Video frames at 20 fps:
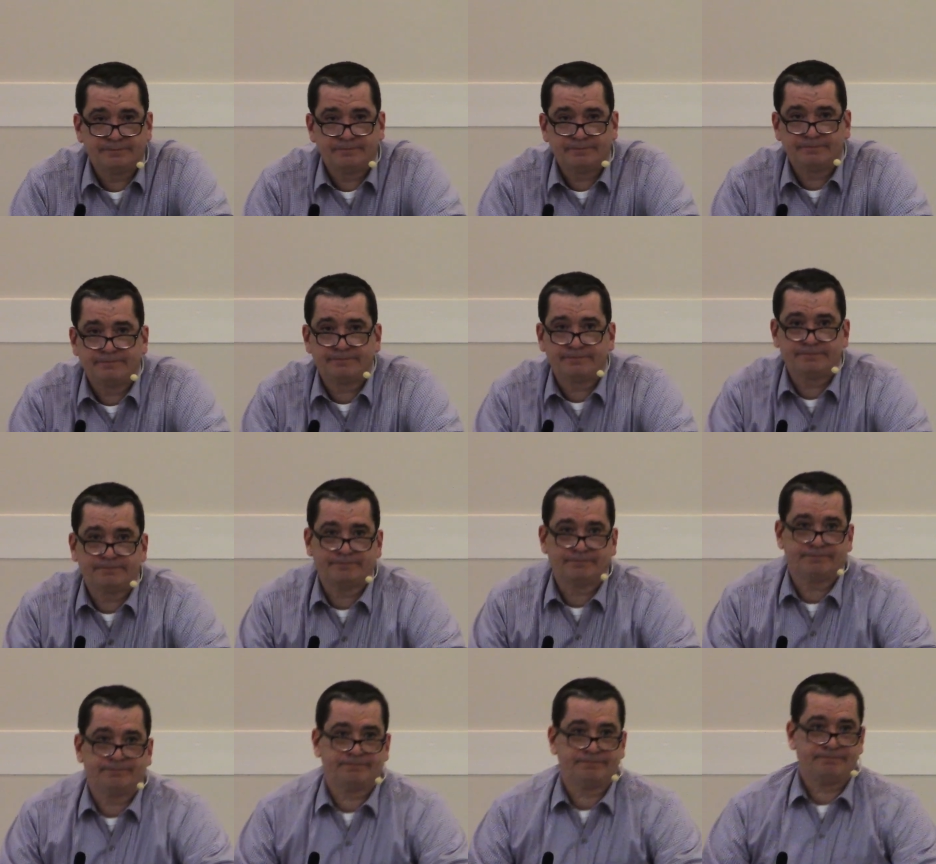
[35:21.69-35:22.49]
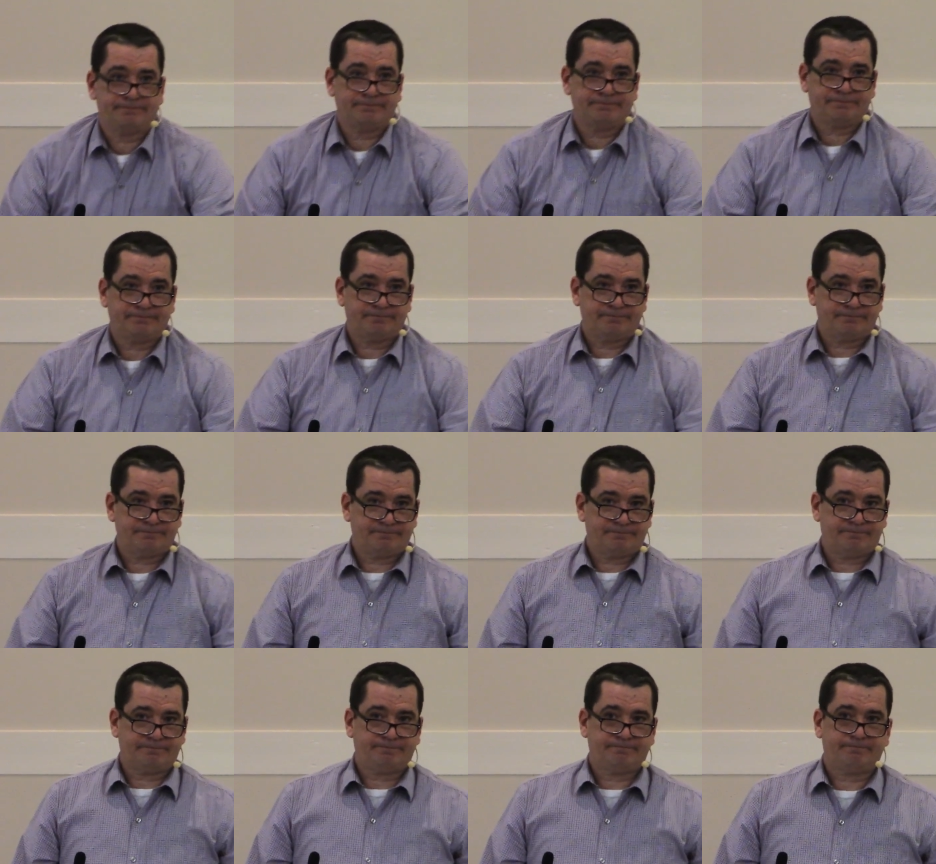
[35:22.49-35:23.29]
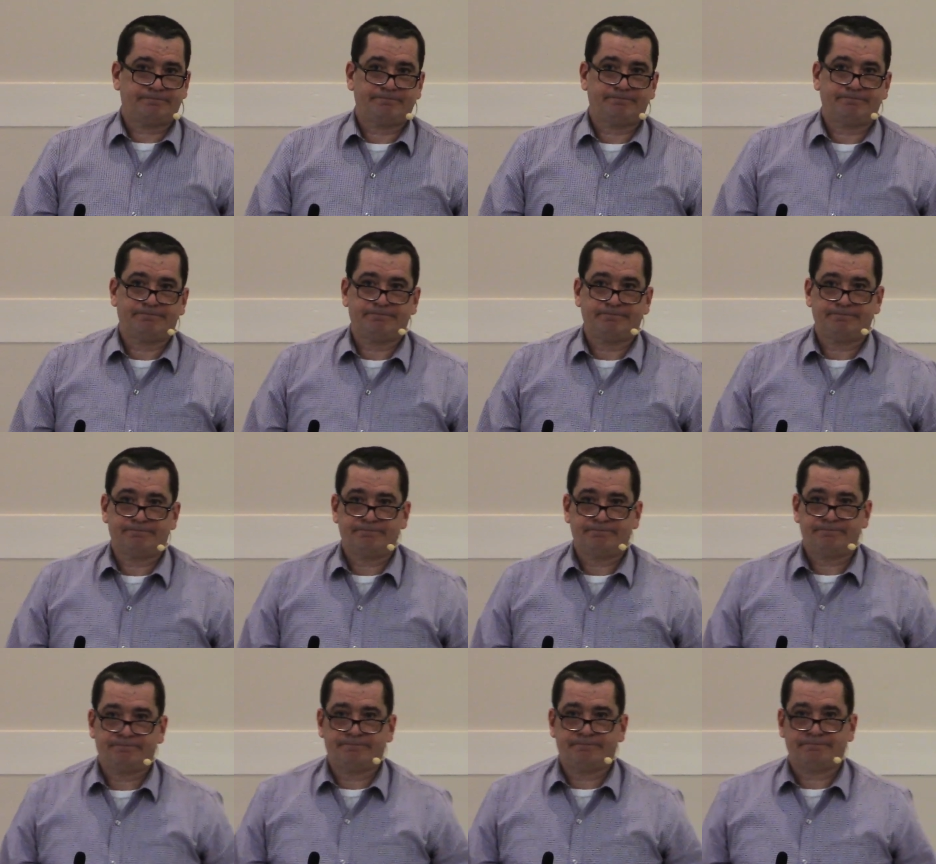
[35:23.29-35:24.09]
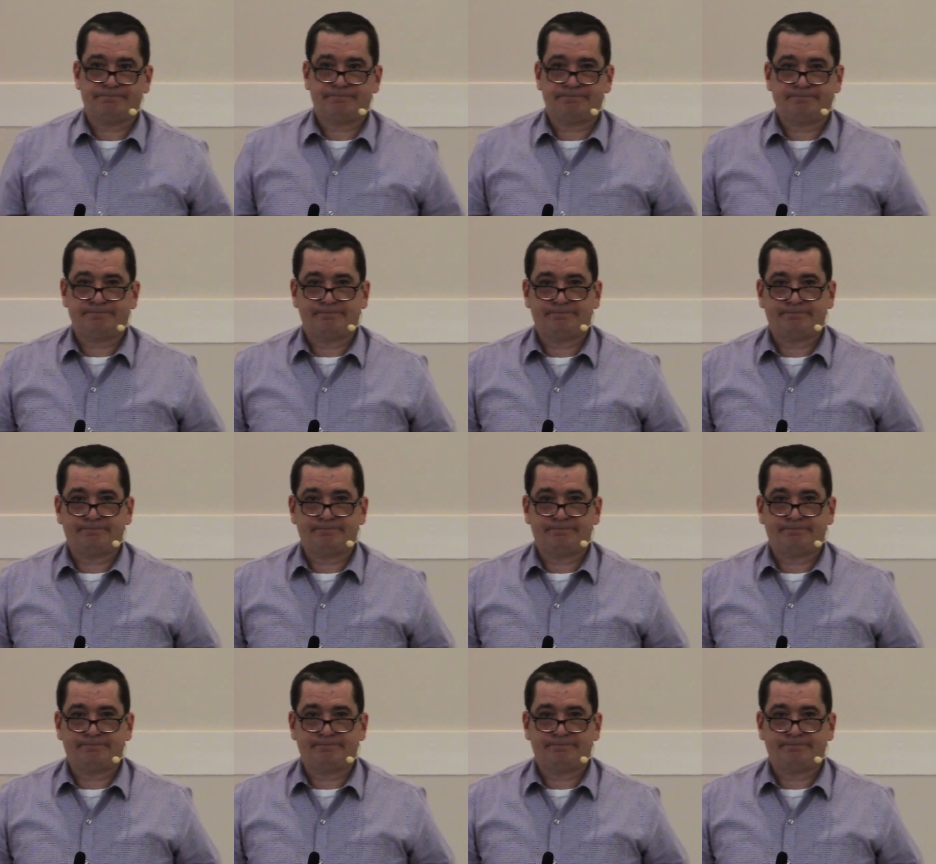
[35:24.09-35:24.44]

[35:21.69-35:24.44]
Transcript: (silence)